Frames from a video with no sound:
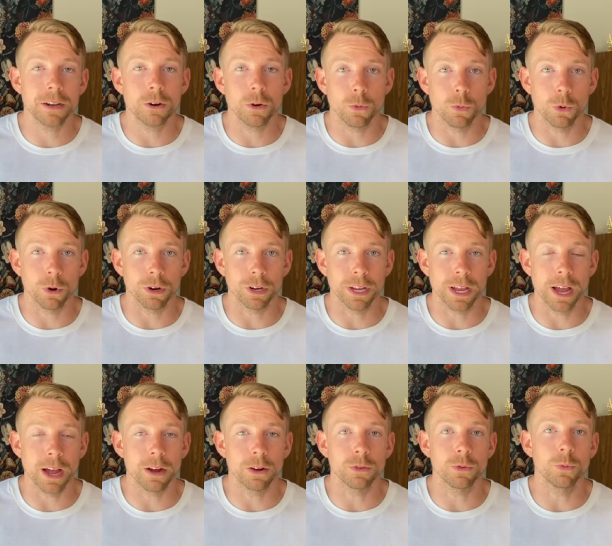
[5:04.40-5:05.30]
a
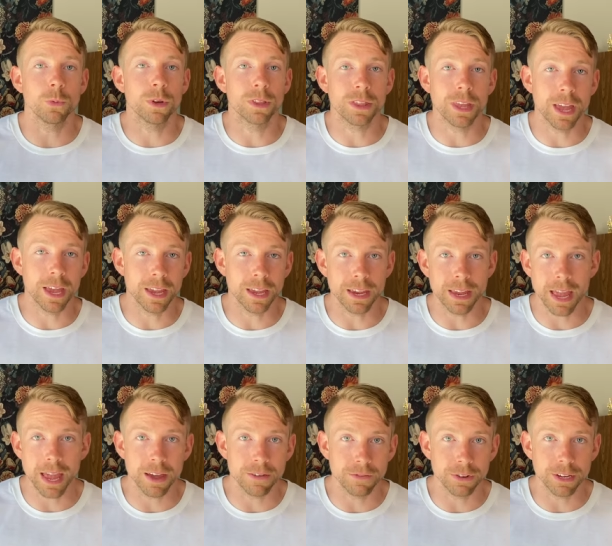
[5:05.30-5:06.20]
workout with a
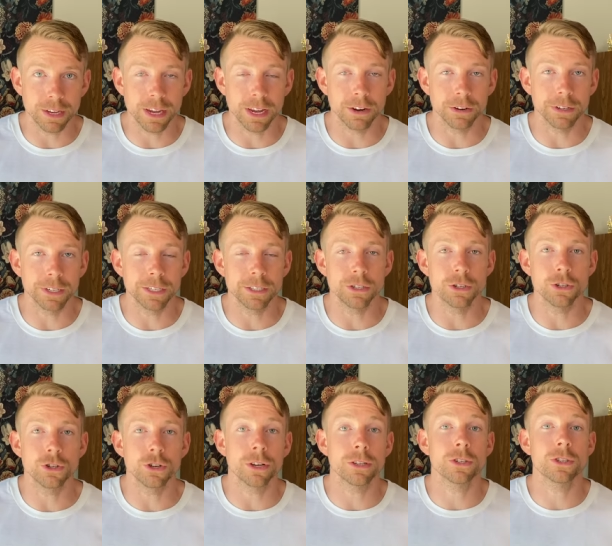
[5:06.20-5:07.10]
heavy carry
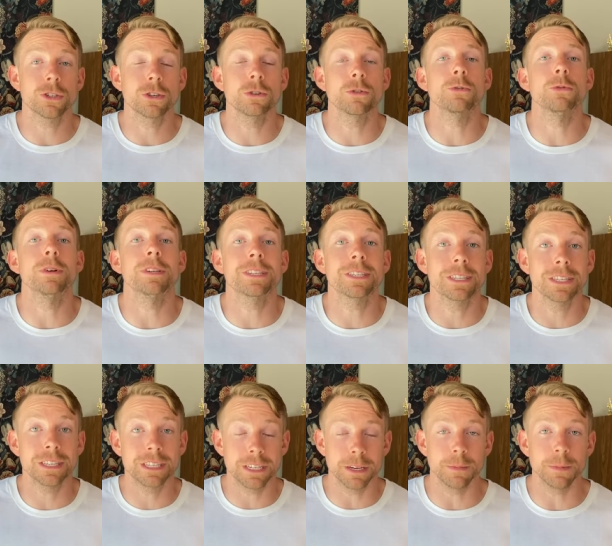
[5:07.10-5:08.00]
just to
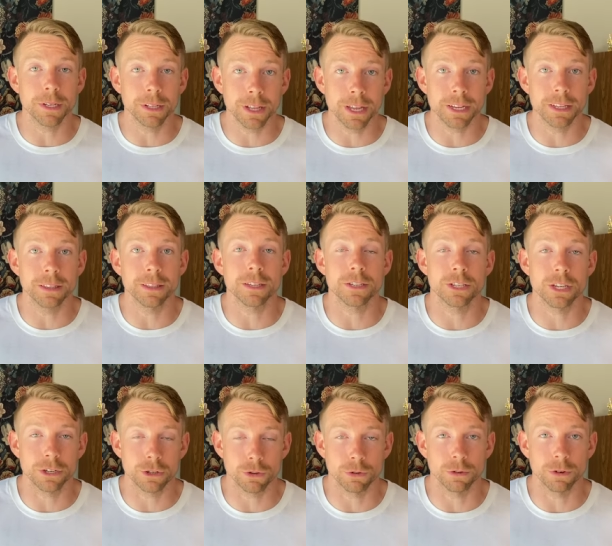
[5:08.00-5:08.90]
stimulate the
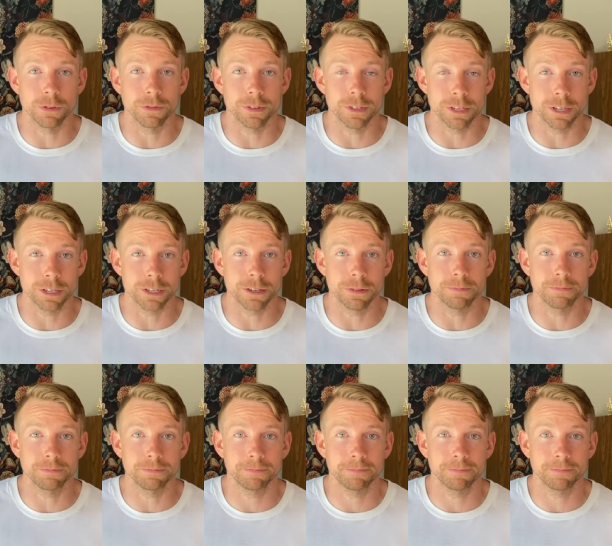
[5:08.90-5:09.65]
central nervous system.